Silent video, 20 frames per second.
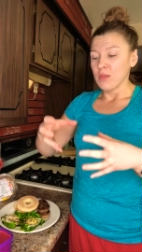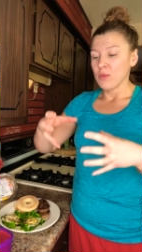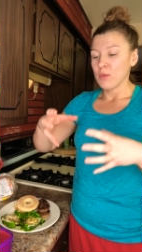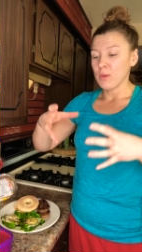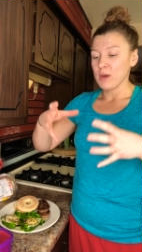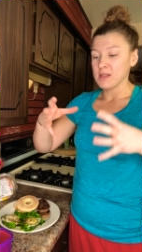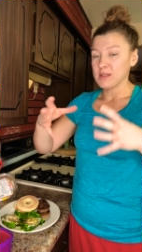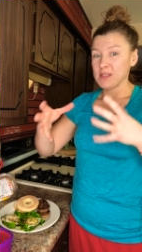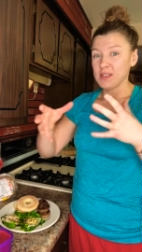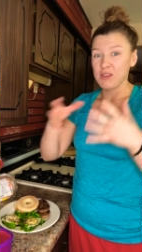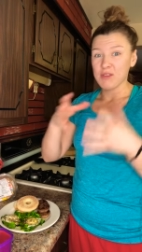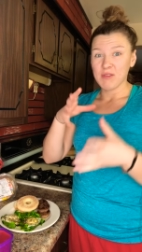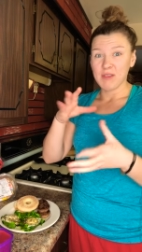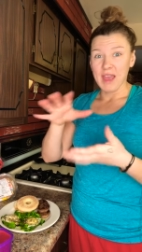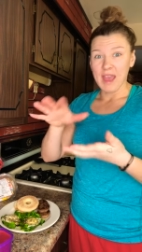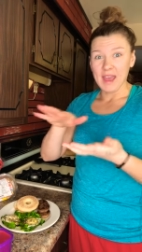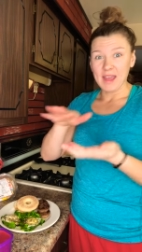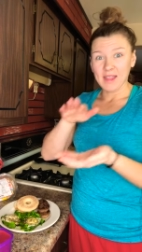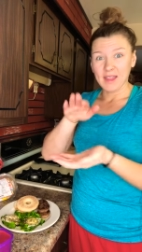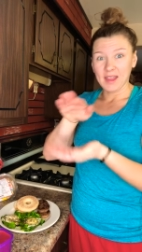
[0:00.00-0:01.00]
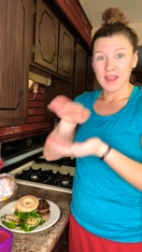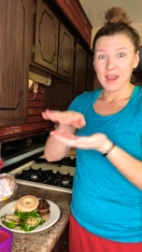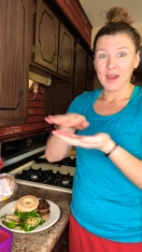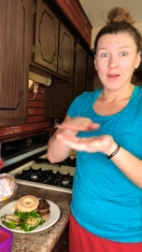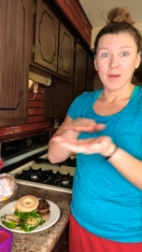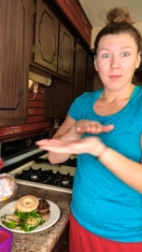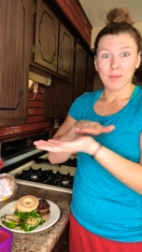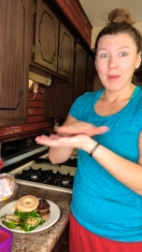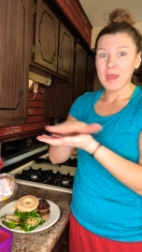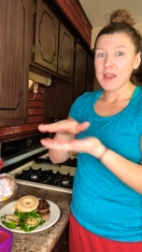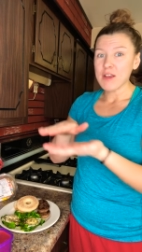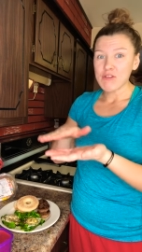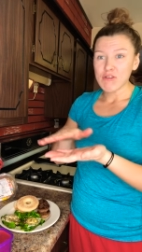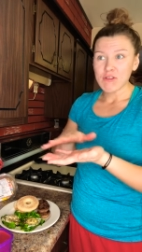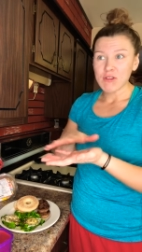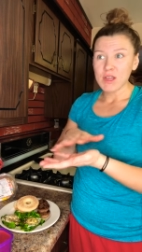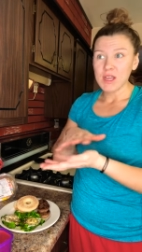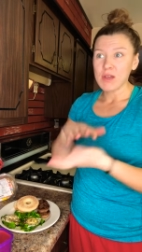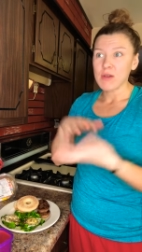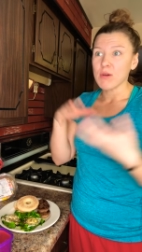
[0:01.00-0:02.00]
the ones that you get like at a
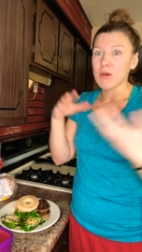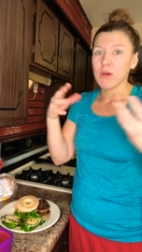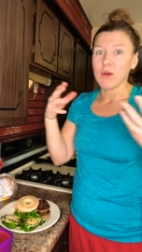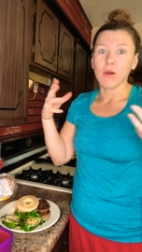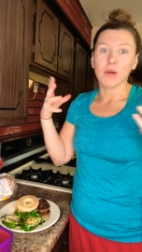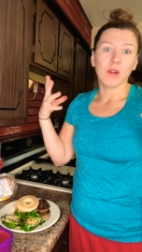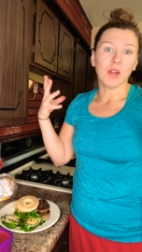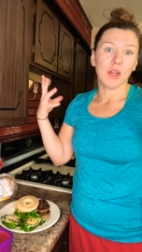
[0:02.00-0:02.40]
bakery or,